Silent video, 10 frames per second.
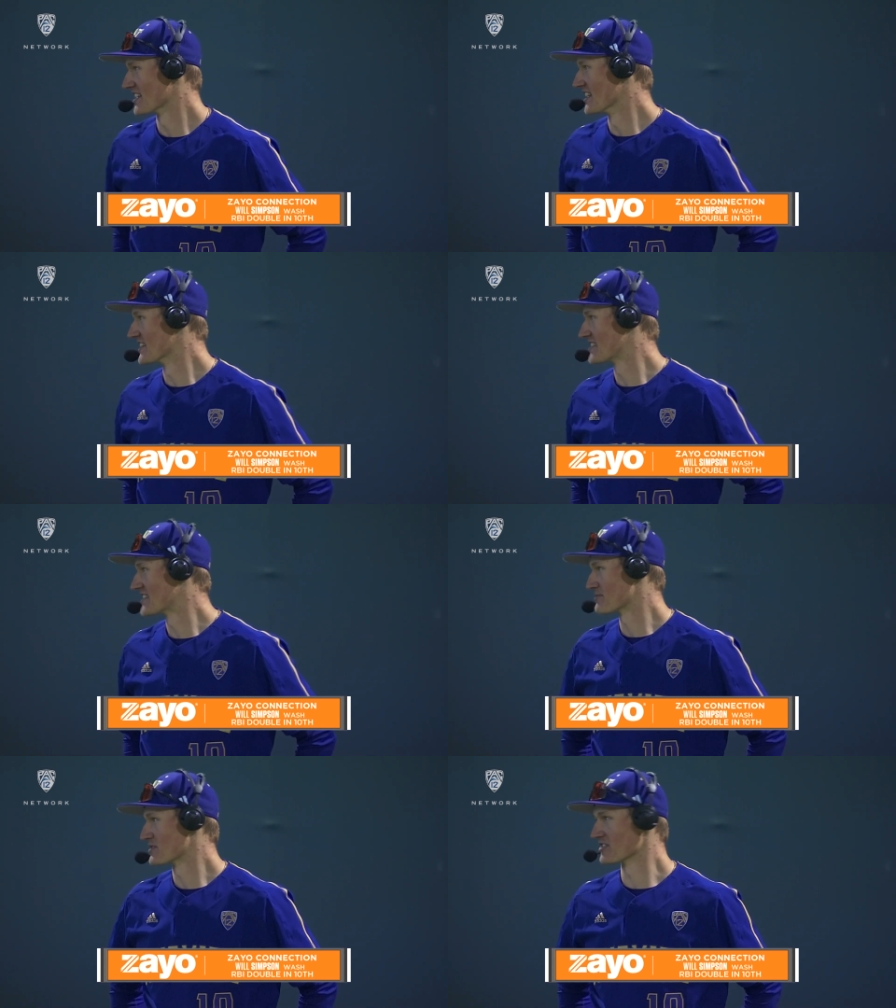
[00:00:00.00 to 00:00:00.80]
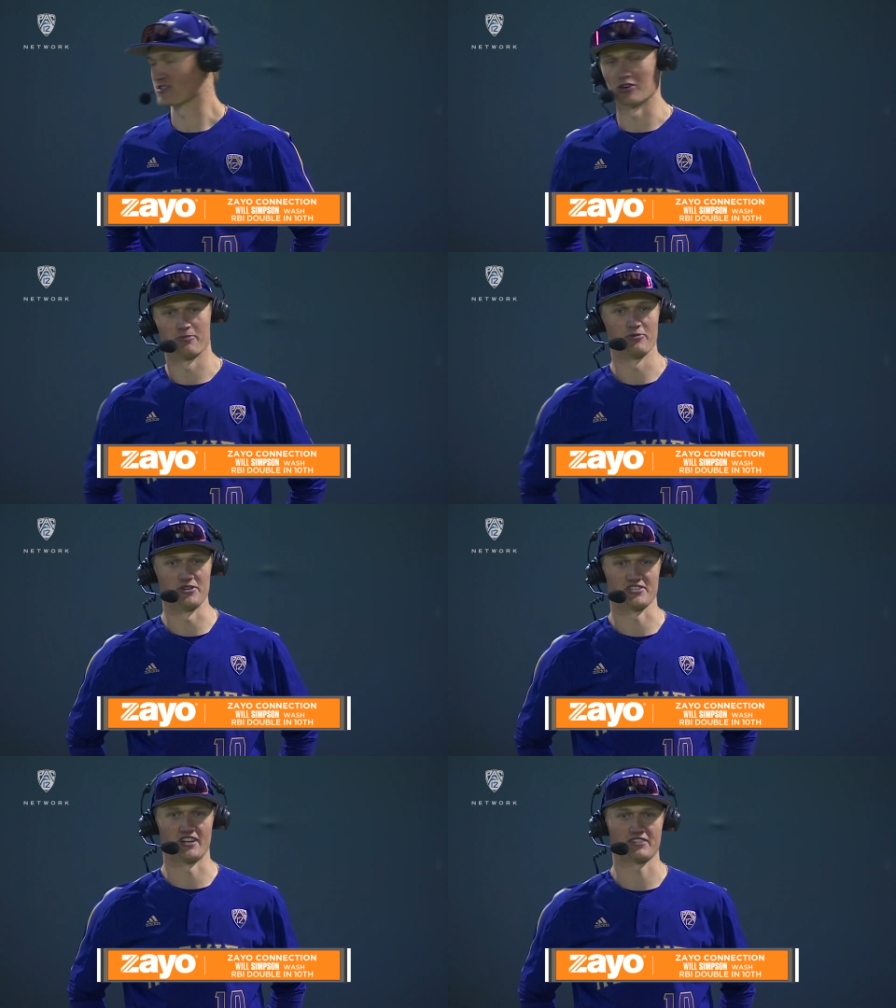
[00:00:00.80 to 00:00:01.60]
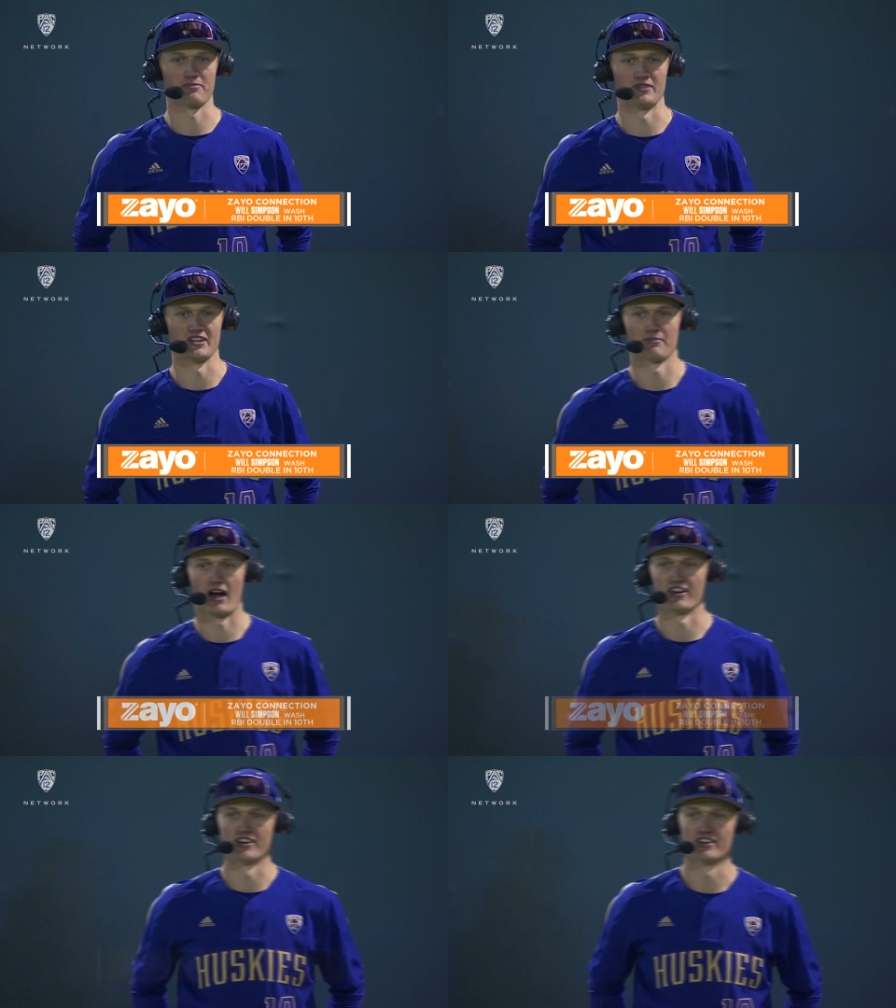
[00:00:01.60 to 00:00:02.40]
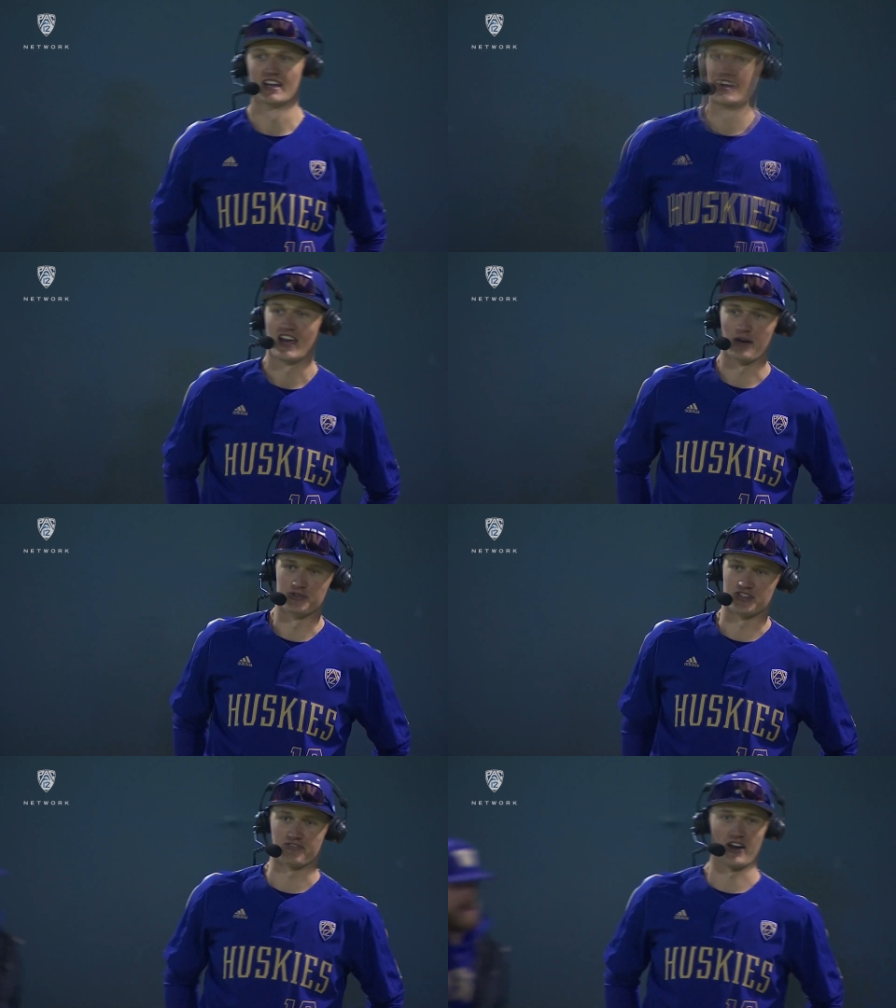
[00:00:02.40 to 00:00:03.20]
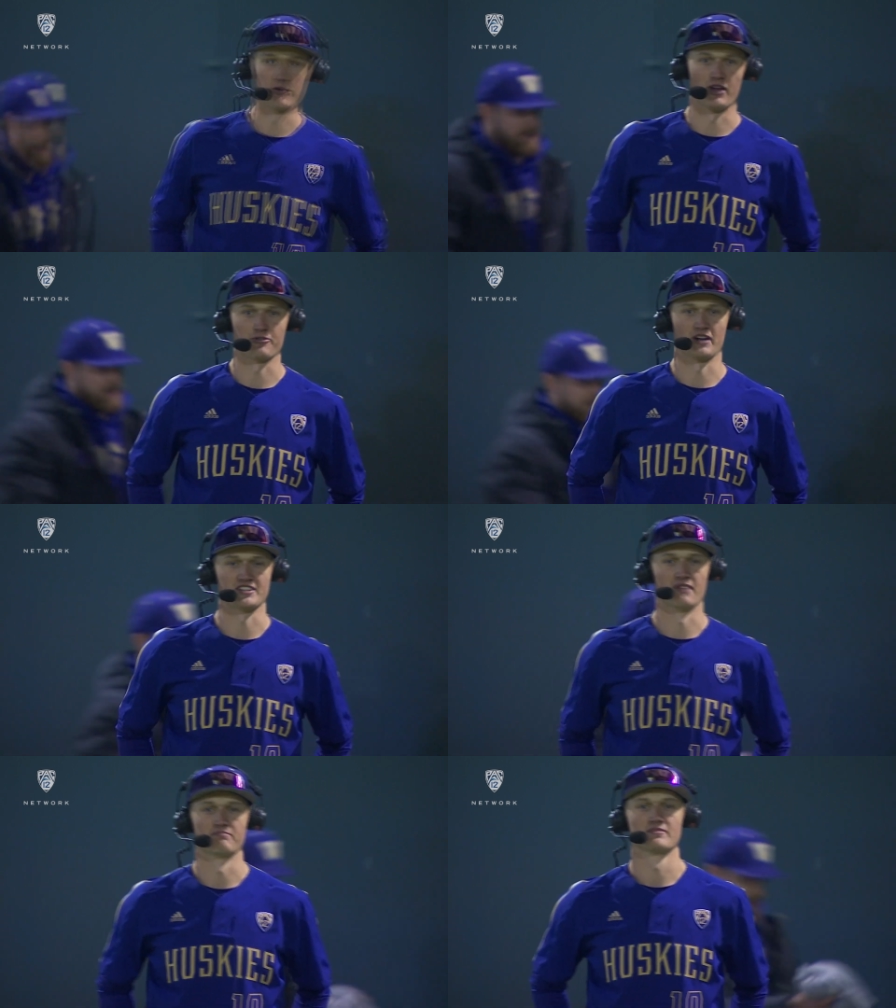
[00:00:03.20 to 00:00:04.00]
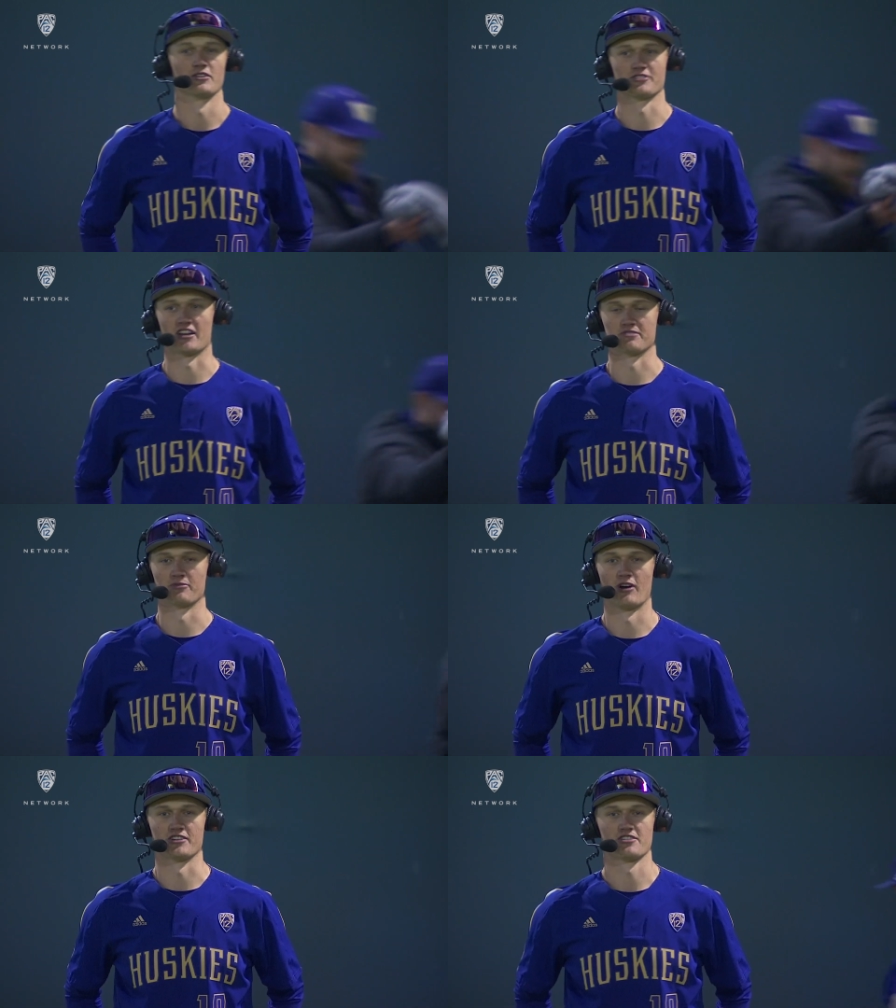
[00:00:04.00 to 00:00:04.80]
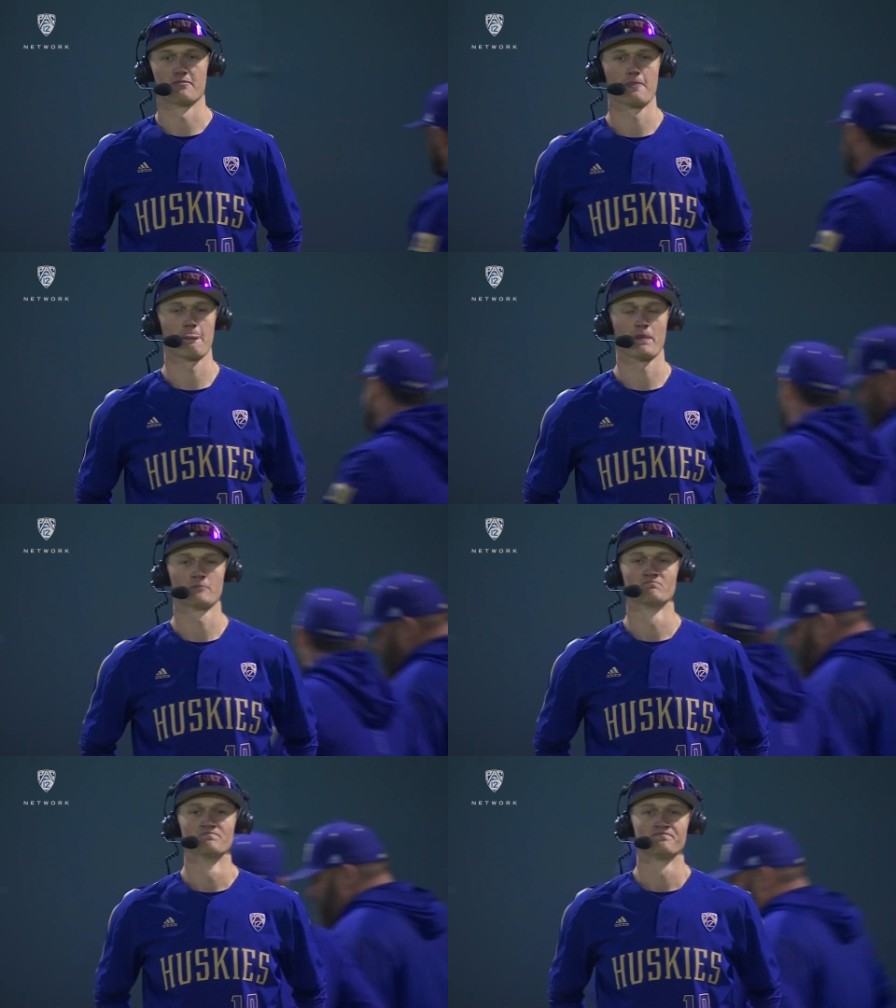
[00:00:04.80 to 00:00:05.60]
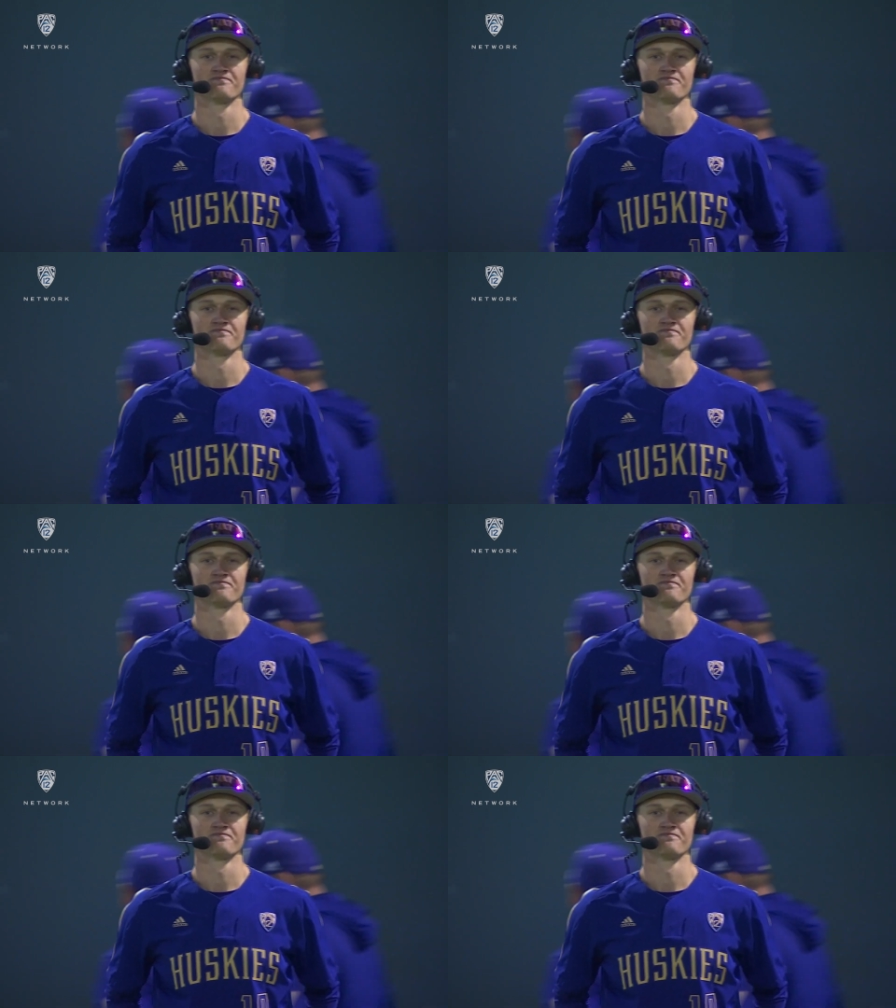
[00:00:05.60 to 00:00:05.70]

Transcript: uh, his group. We just love to compete out here, and we just found the right time. It was awesome to watch. What can you